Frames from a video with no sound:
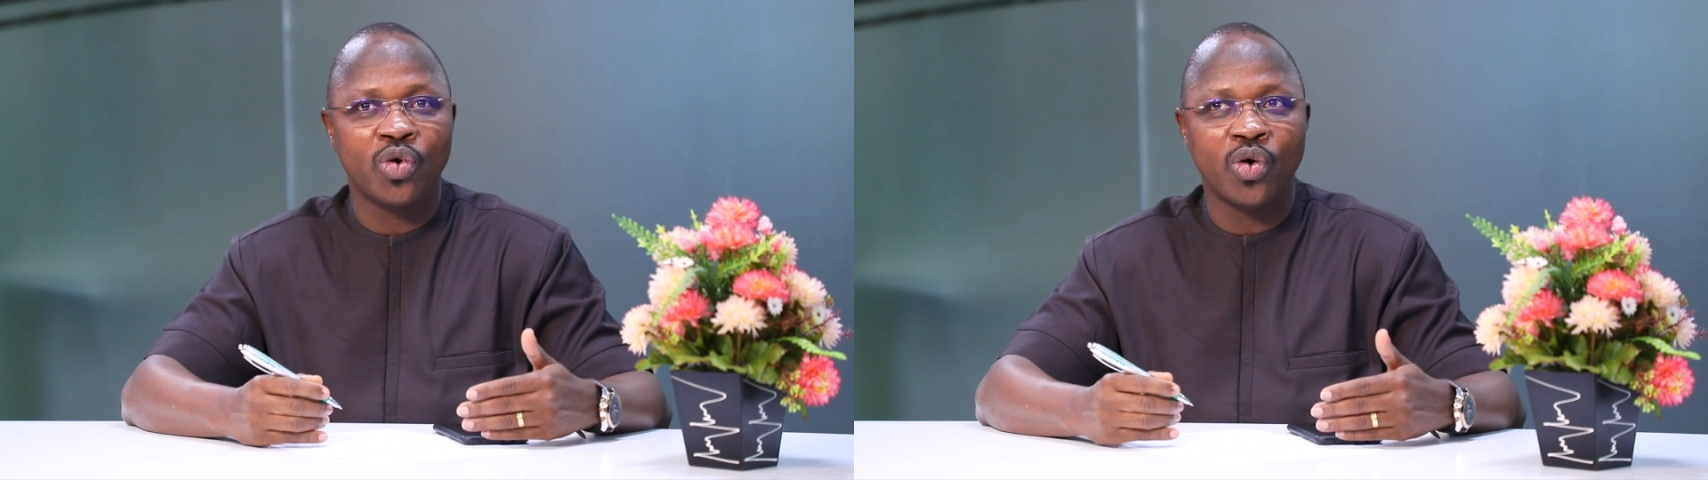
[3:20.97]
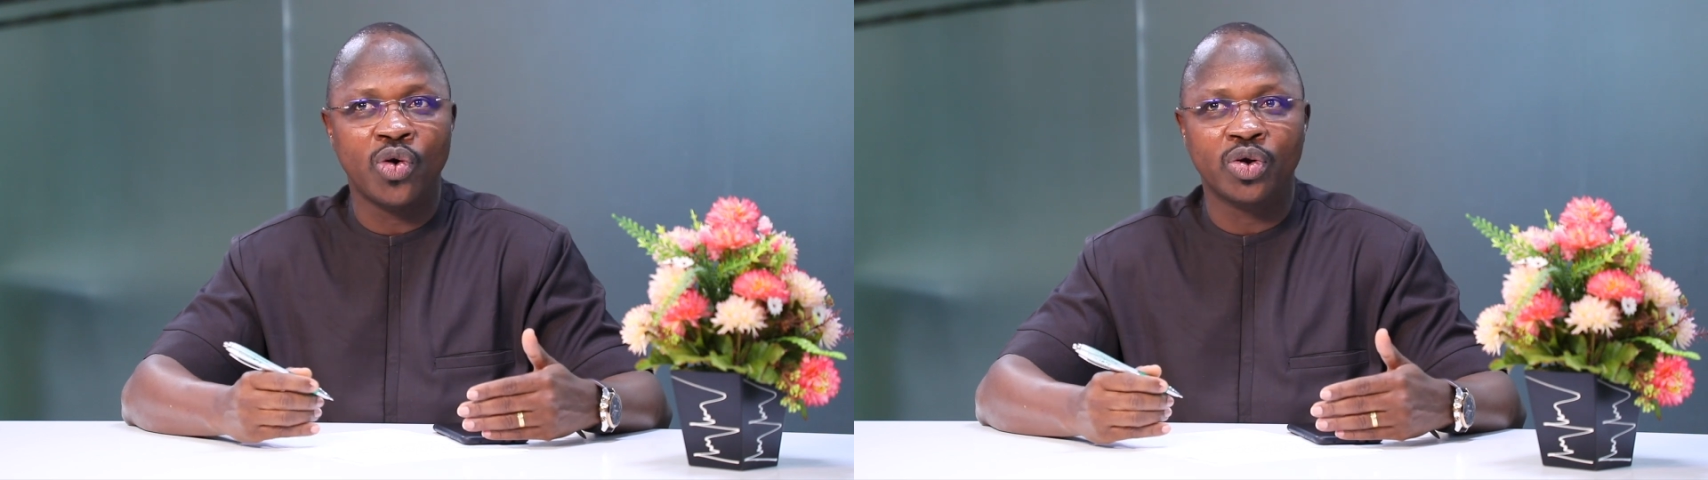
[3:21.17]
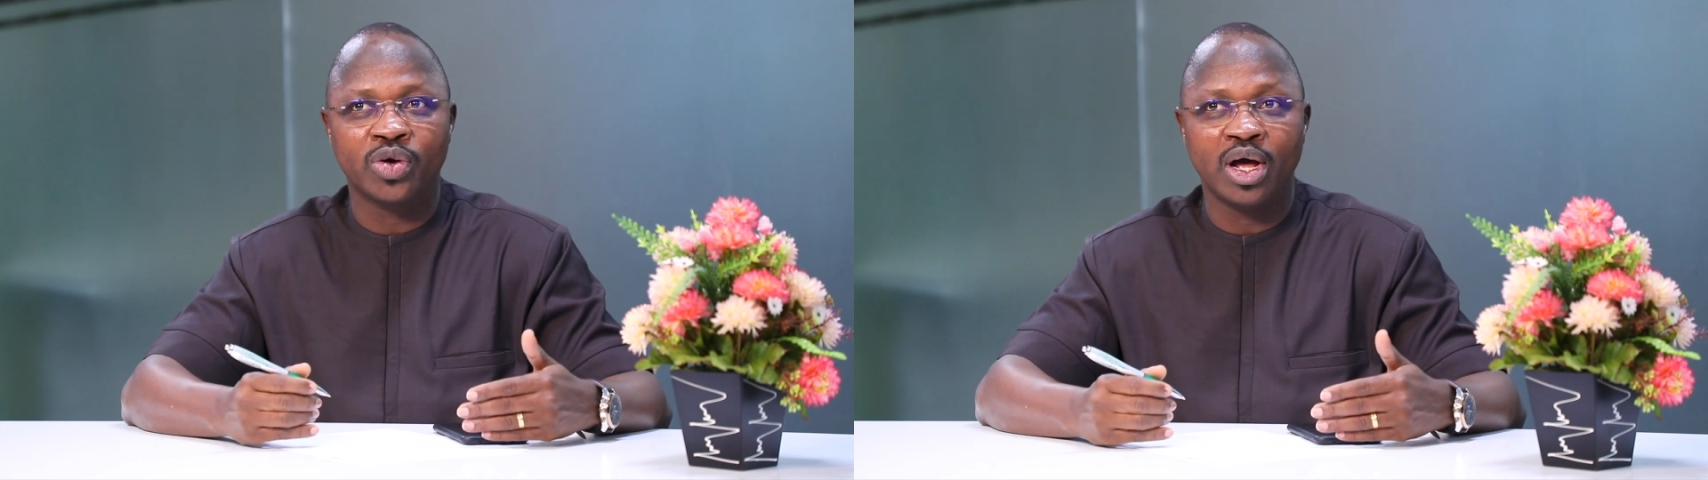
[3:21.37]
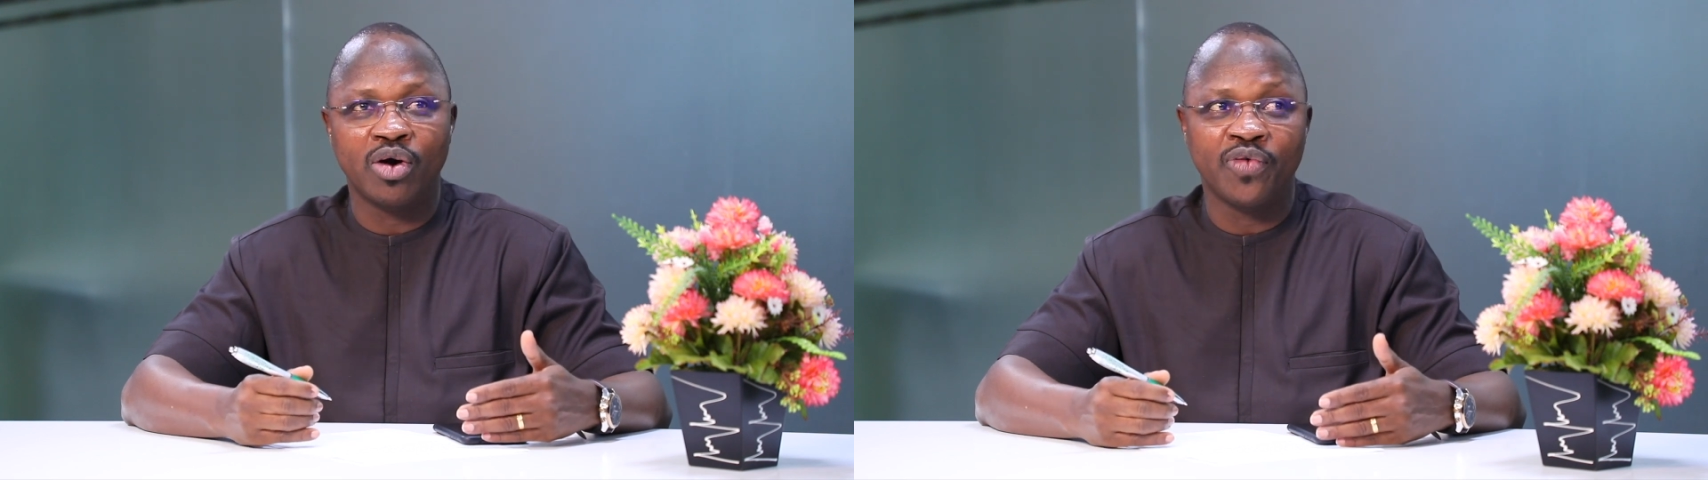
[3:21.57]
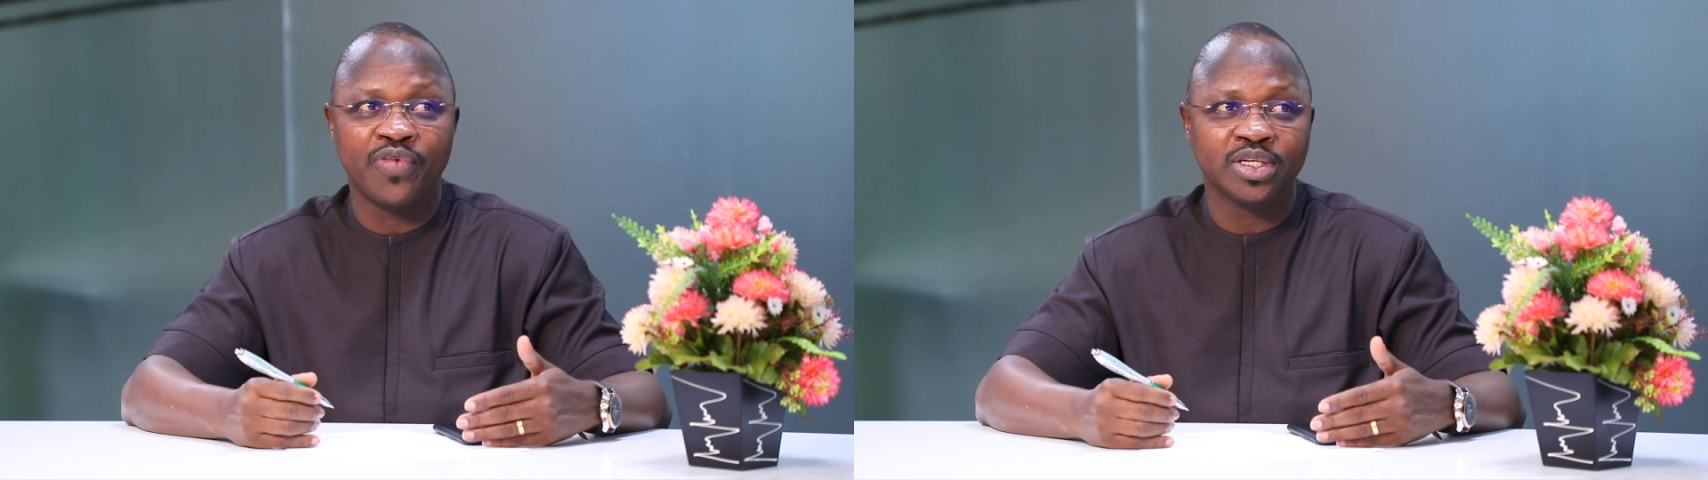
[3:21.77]
all other
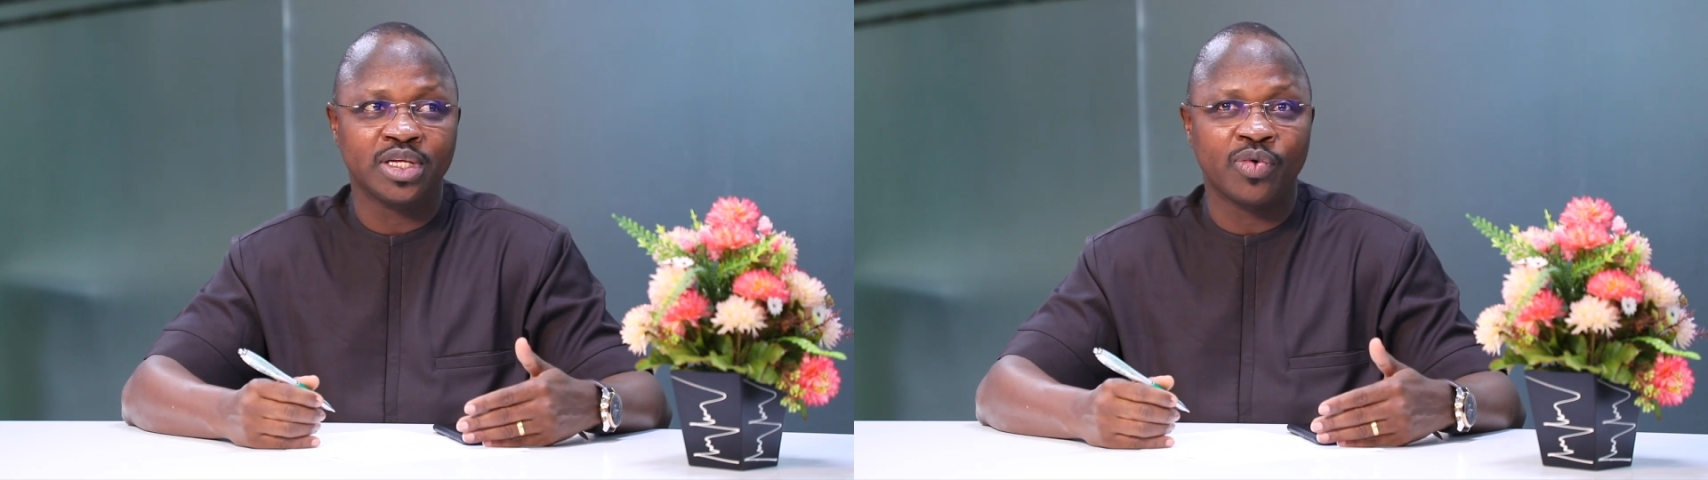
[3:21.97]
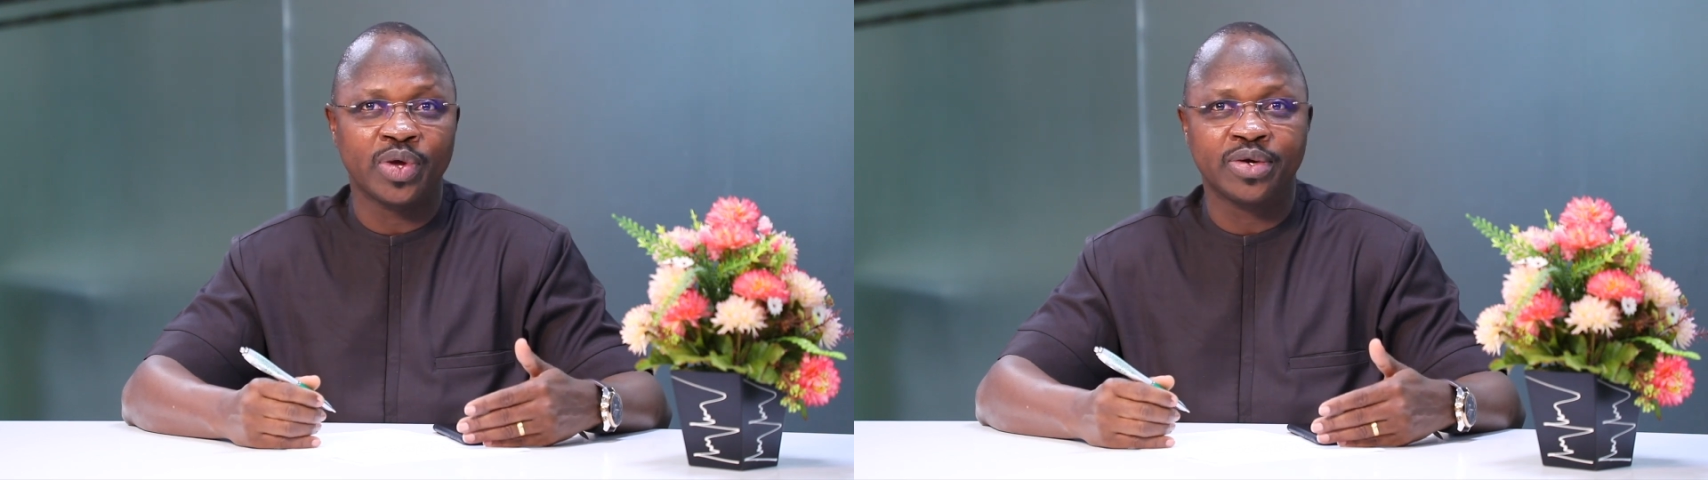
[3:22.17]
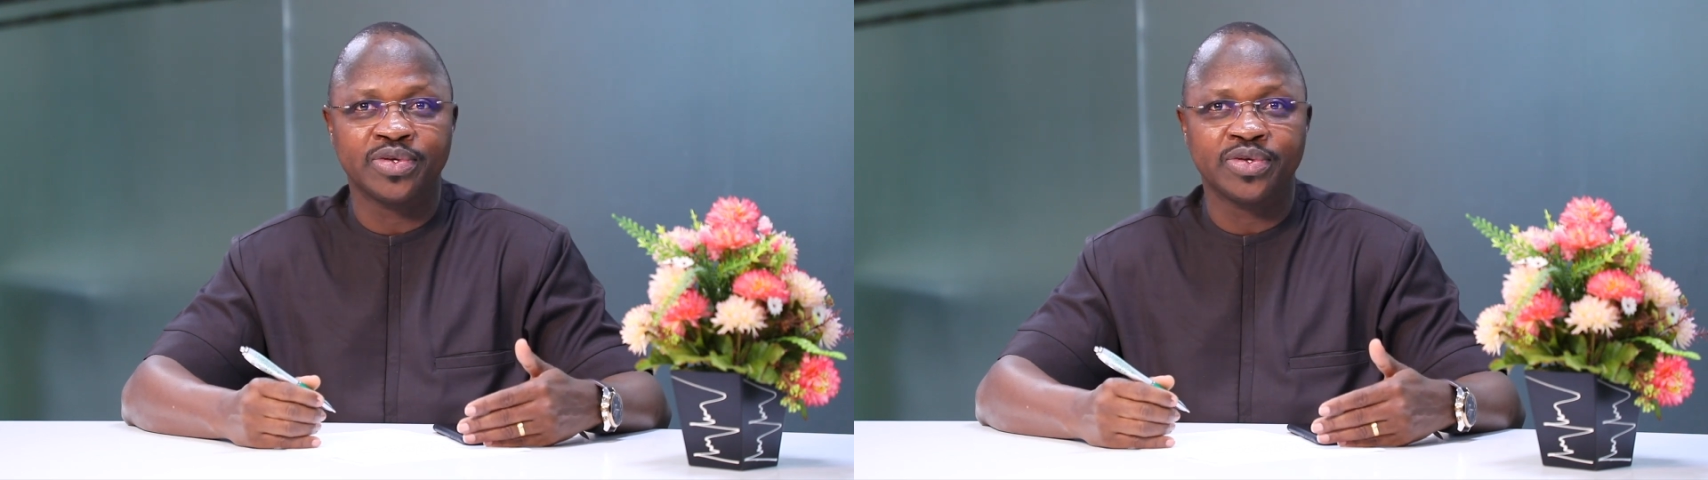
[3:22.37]
offers that we